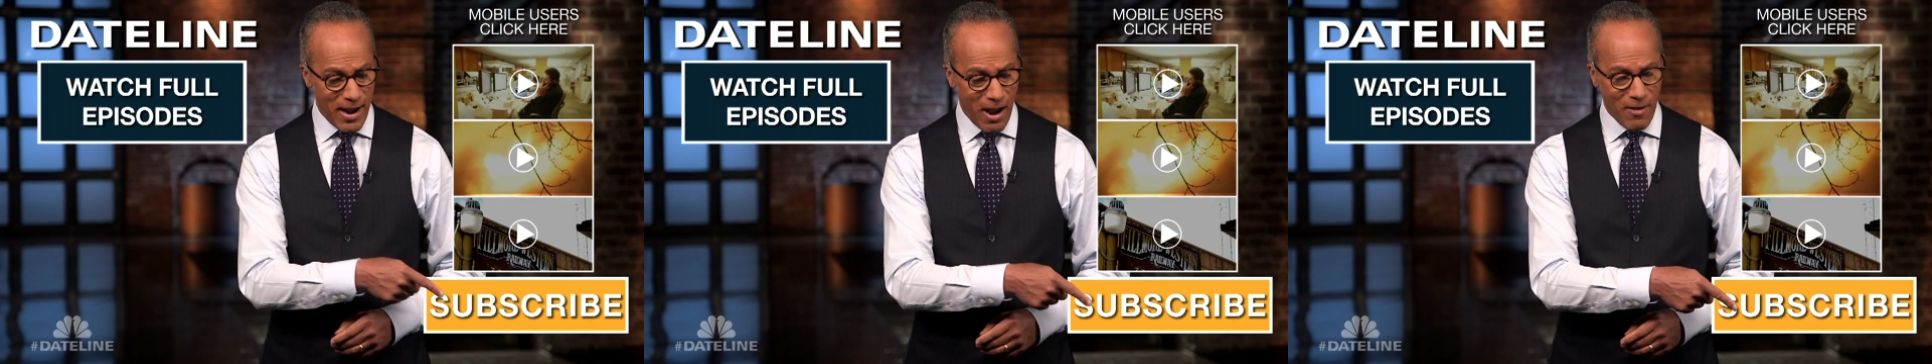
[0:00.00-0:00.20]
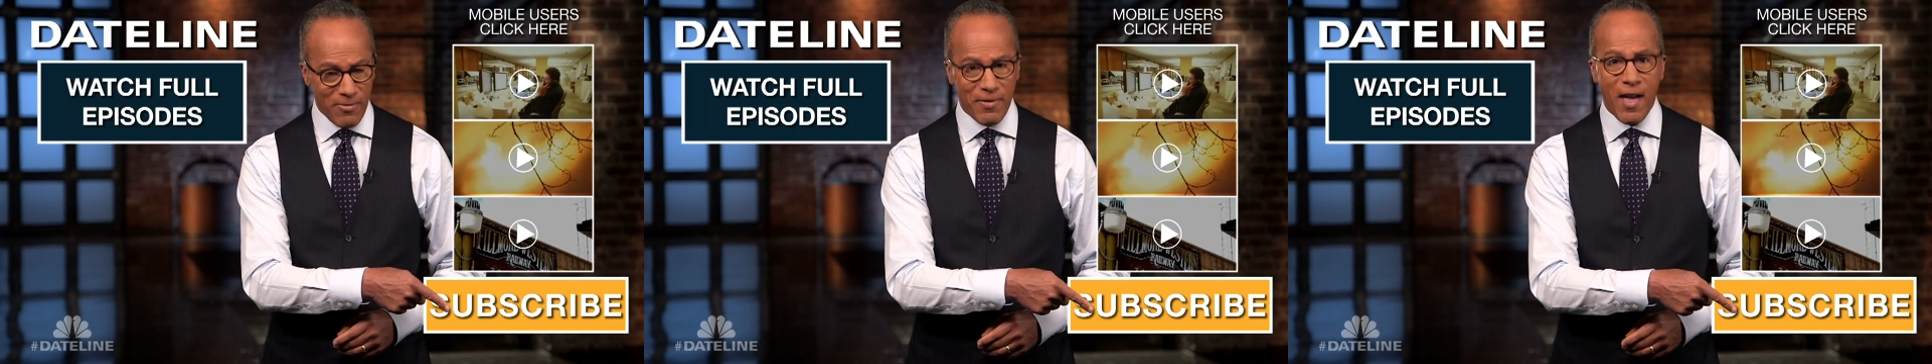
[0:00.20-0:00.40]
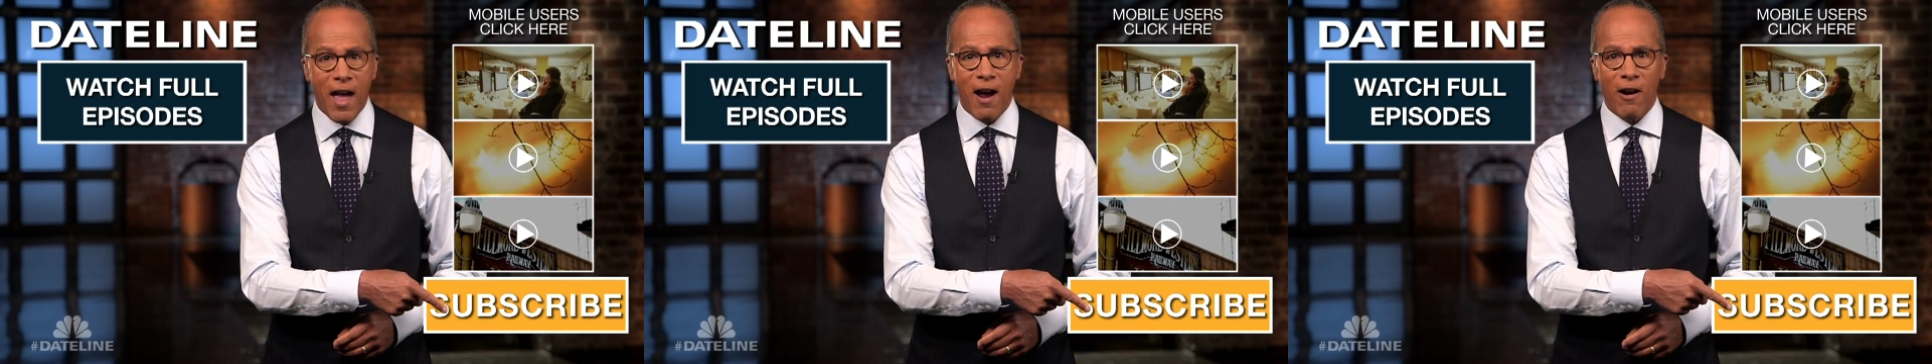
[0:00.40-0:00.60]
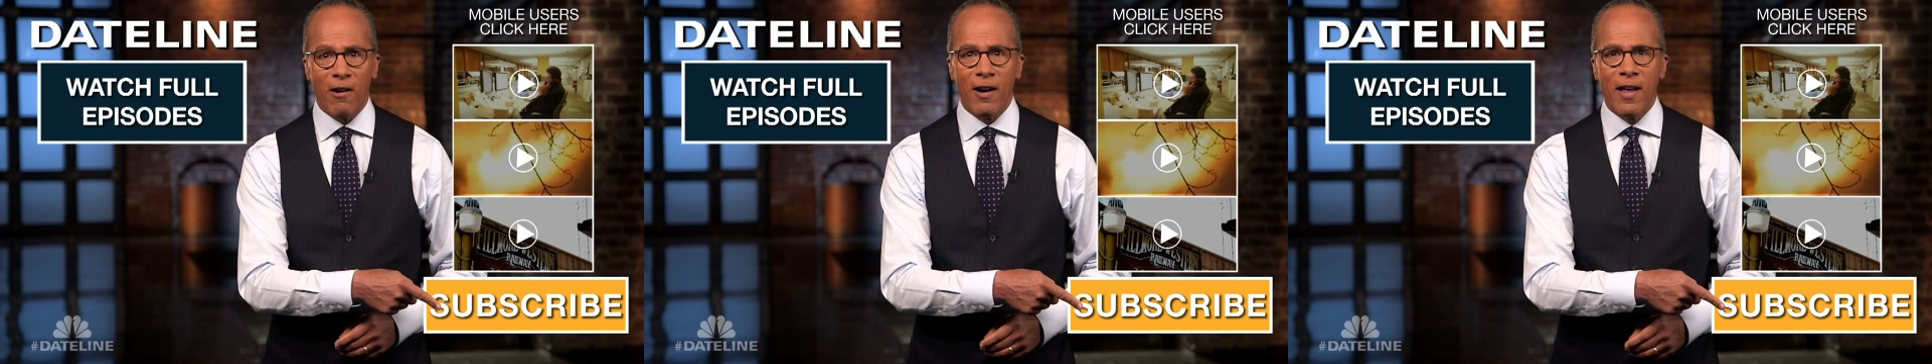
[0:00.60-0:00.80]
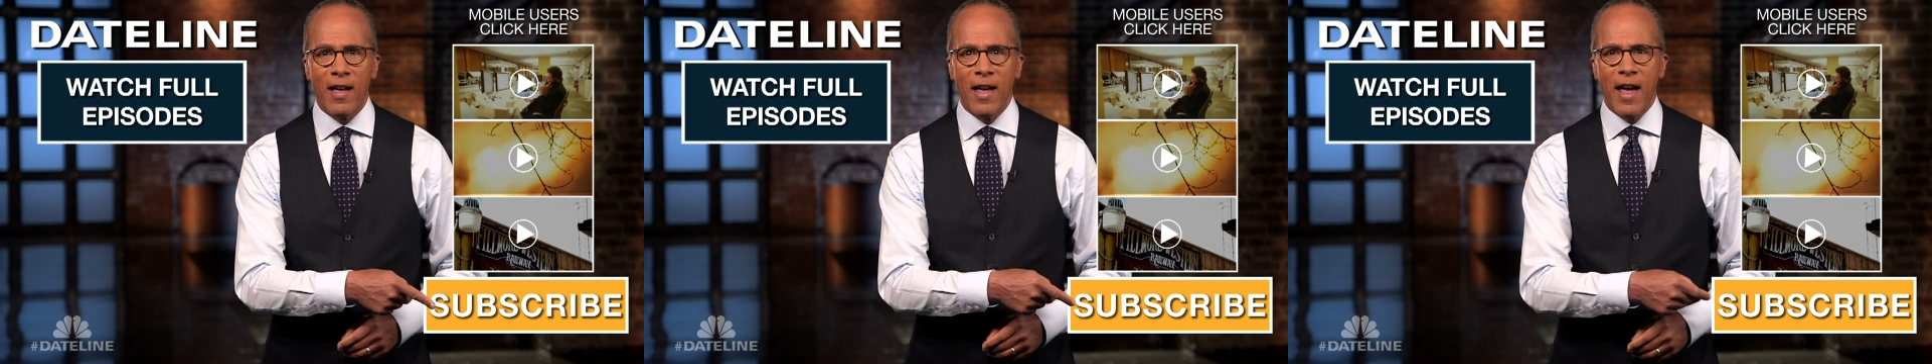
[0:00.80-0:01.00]
down
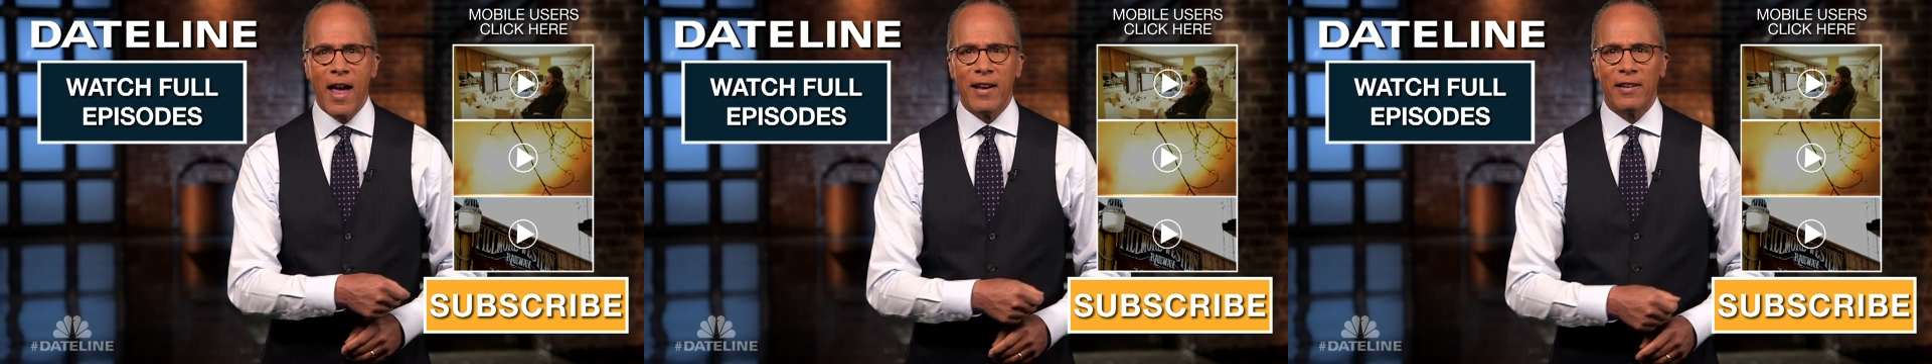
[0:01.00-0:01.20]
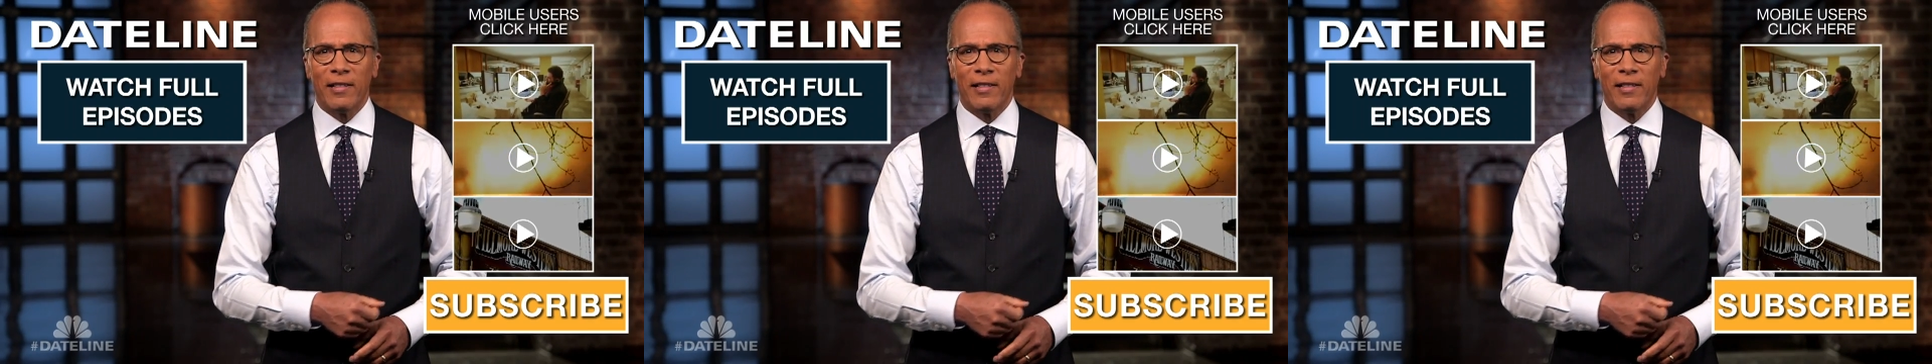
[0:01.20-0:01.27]
there and